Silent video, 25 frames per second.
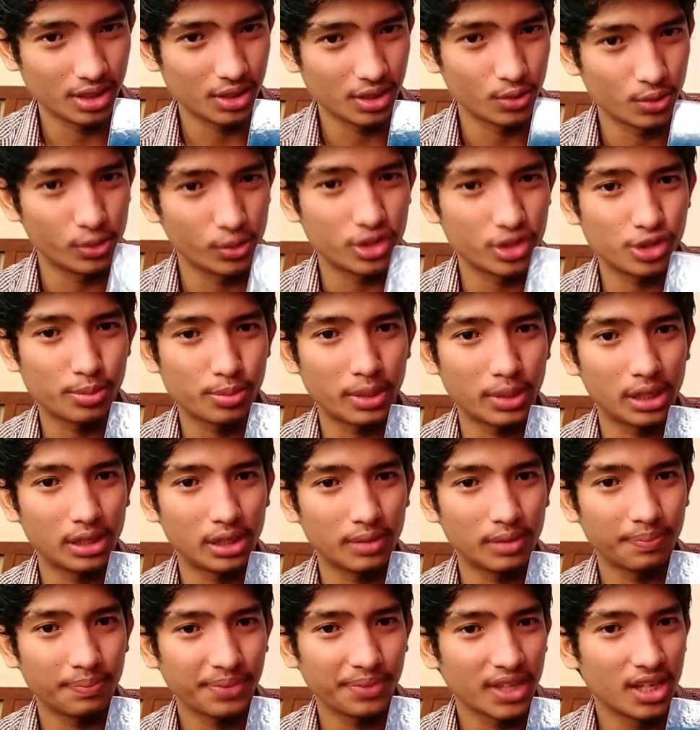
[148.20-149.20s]
which
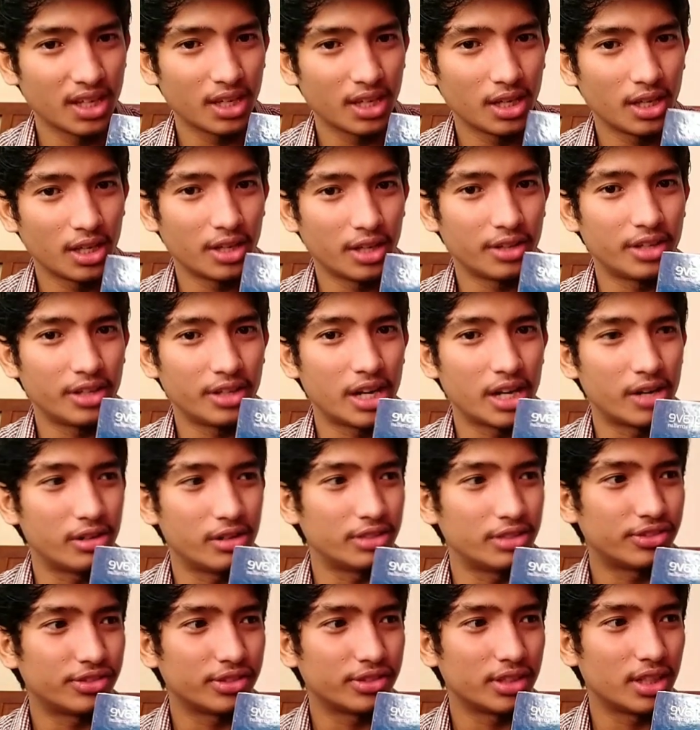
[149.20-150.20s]
means there
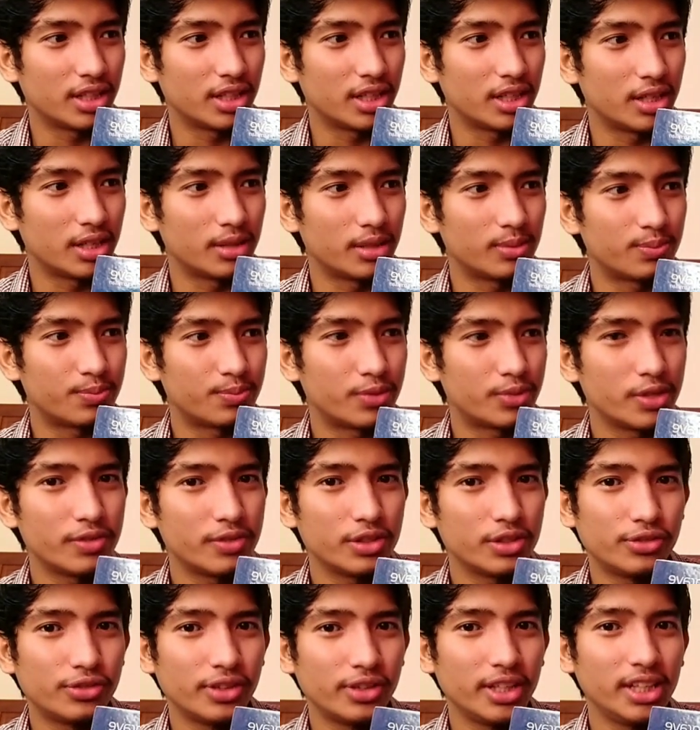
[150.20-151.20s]
is
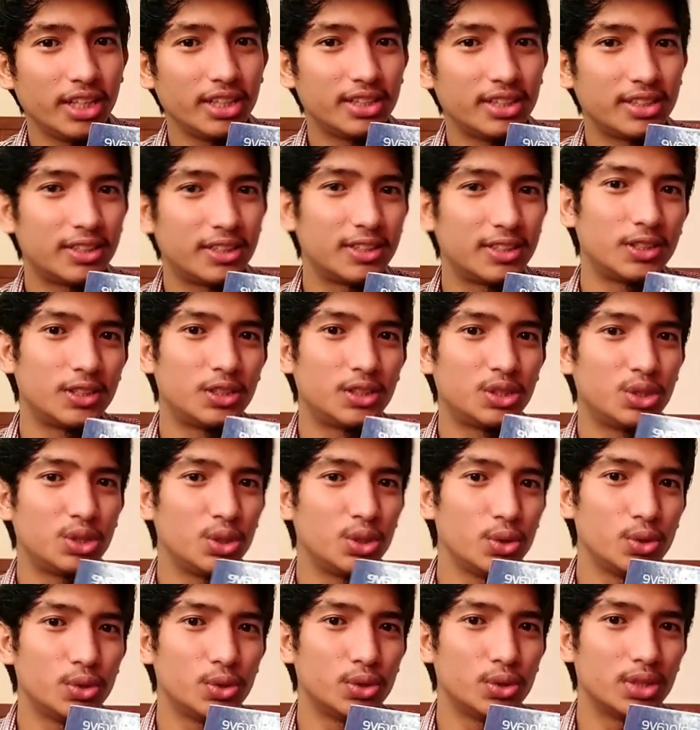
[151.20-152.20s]
previously
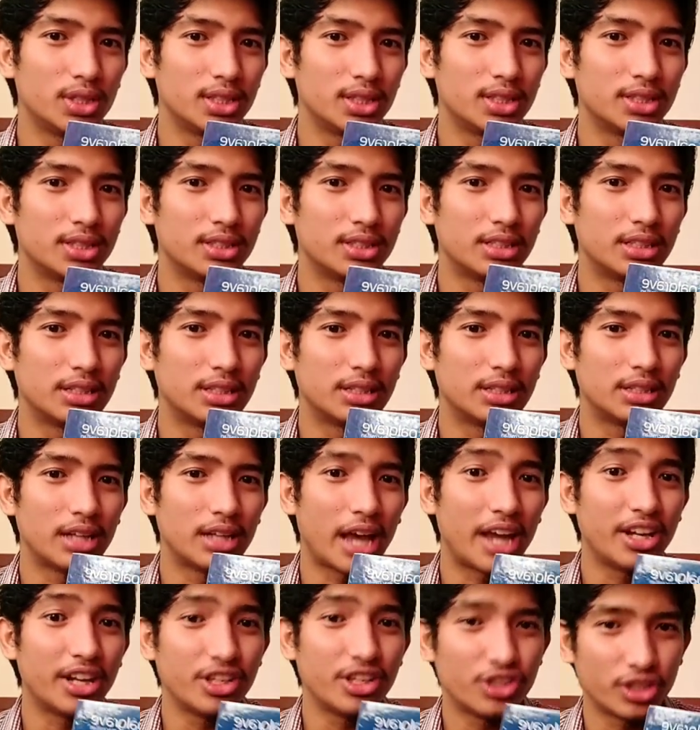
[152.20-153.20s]
2
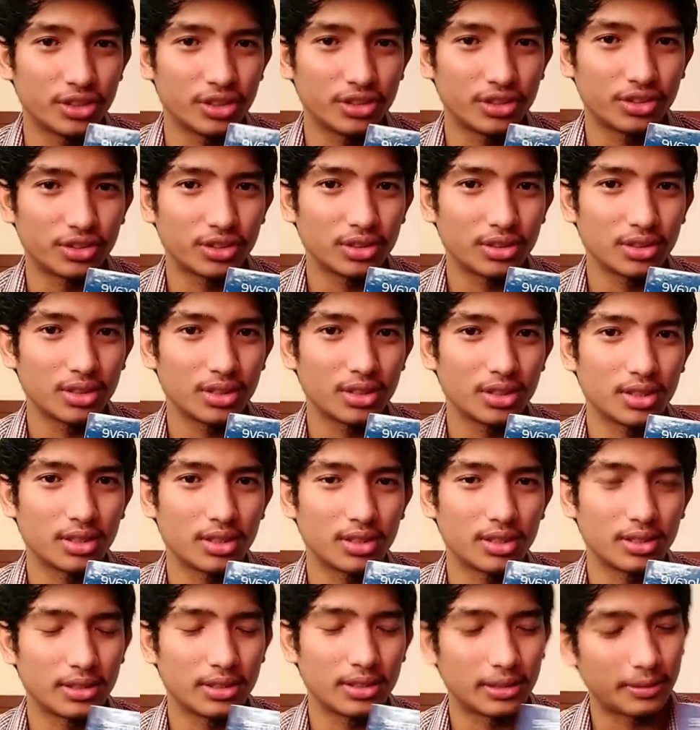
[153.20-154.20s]
editions
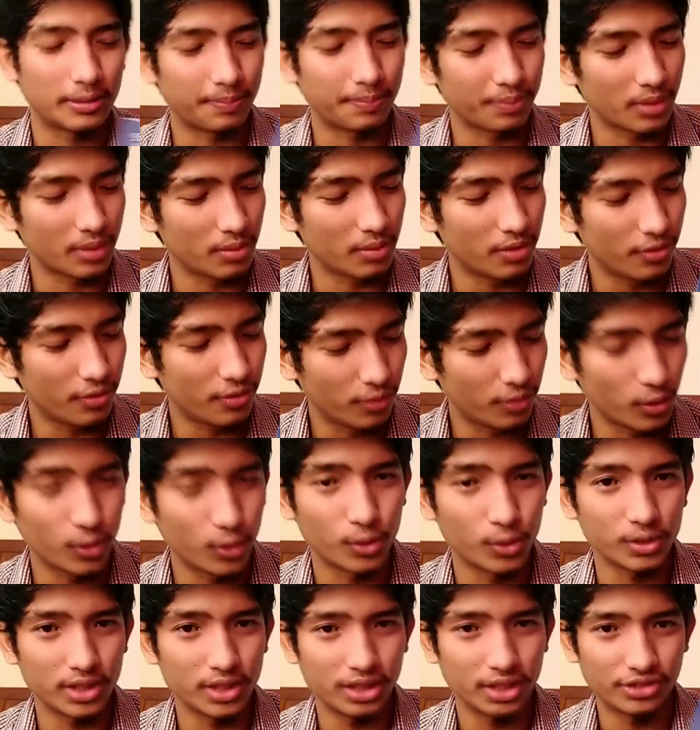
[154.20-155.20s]

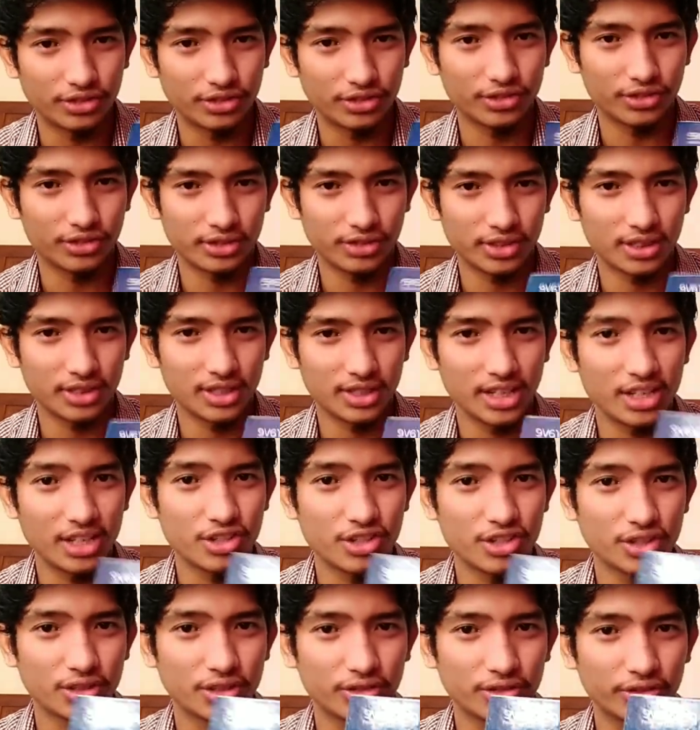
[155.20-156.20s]
before this
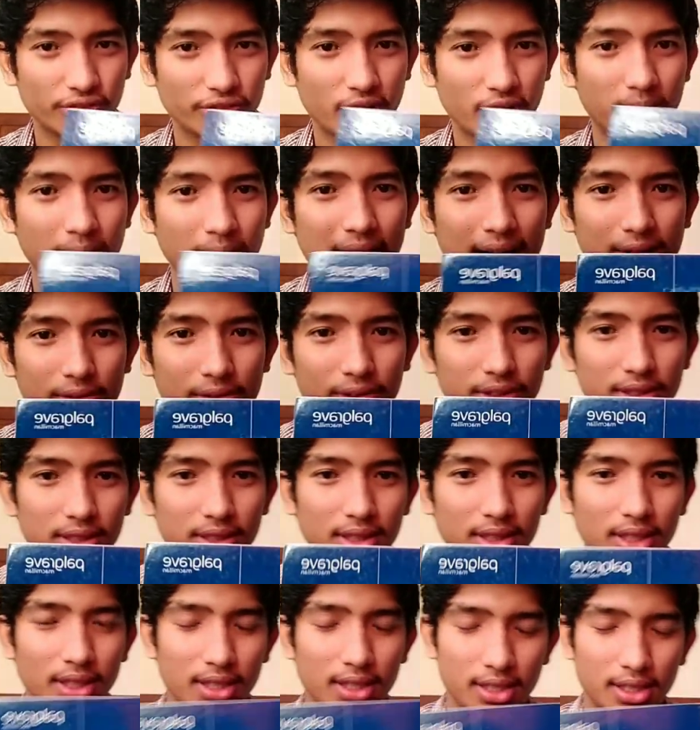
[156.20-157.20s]
editions come out.
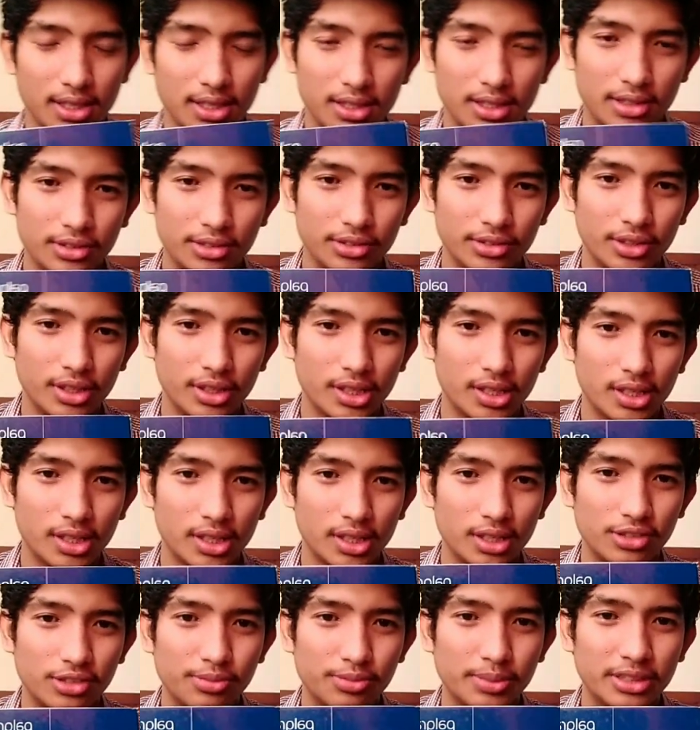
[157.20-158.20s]

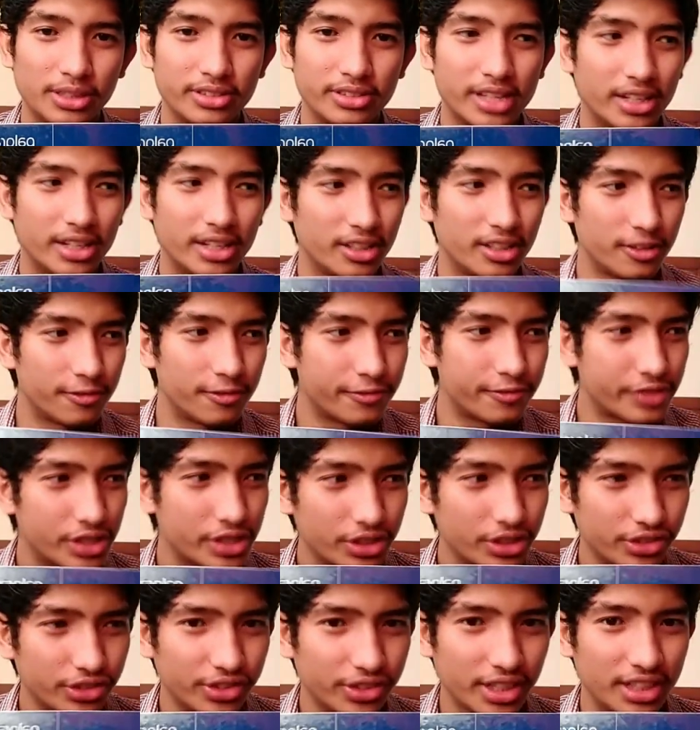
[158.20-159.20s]
It means that the
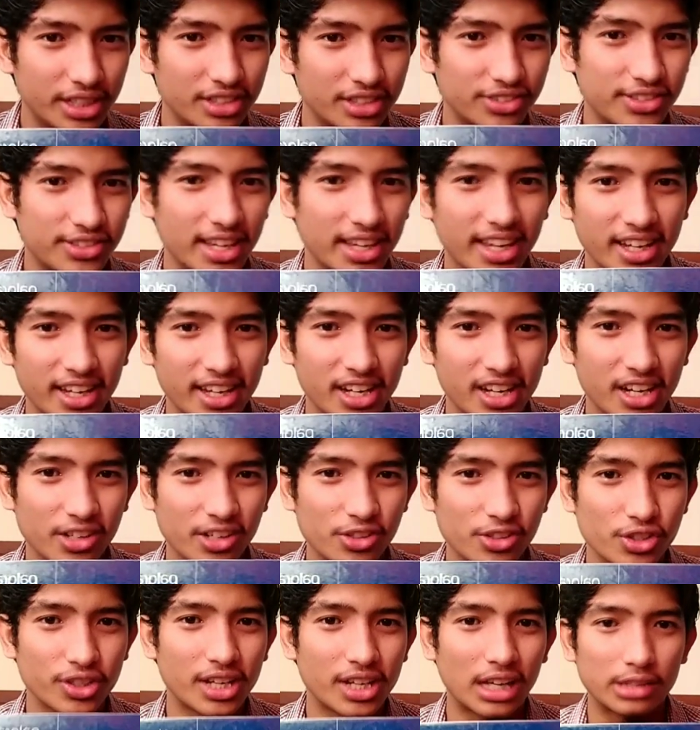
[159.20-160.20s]
1st and the 2nd
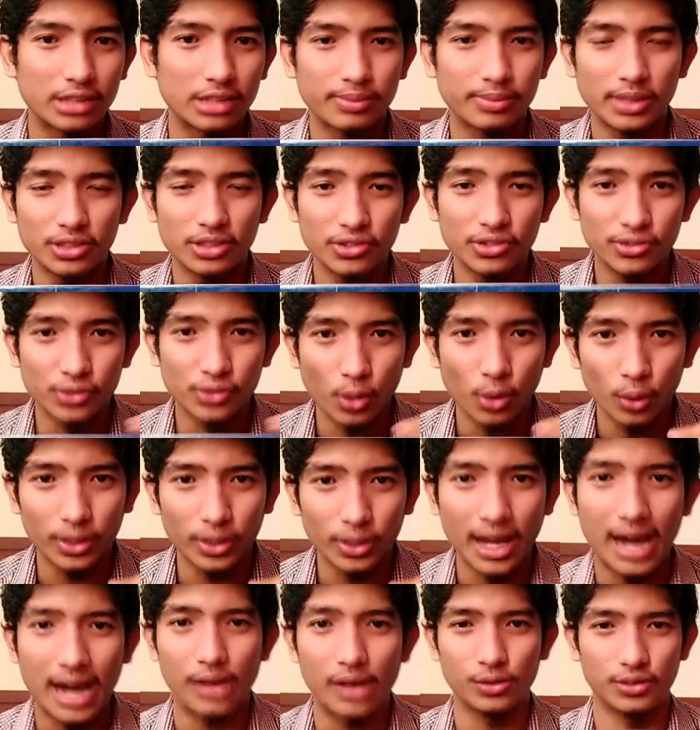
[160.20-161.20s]
edition has been
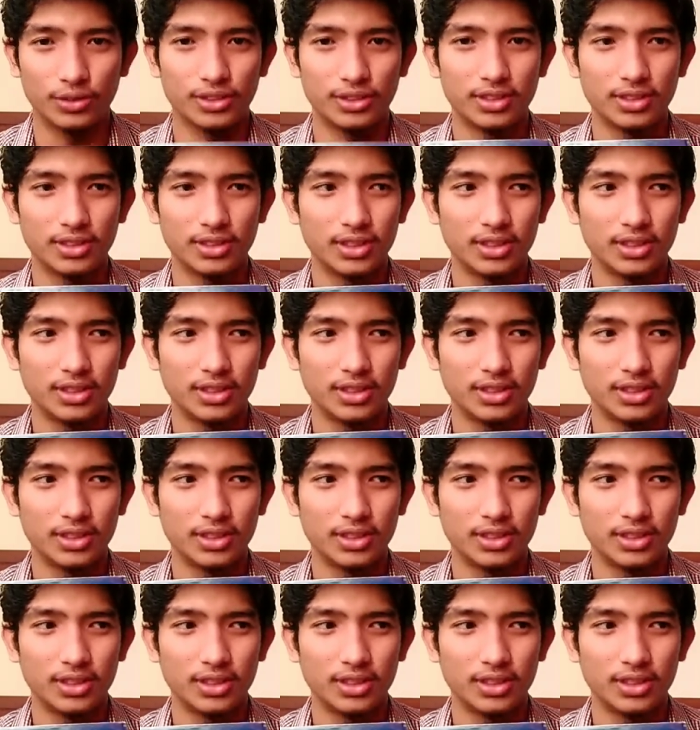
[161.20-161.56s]
sold out.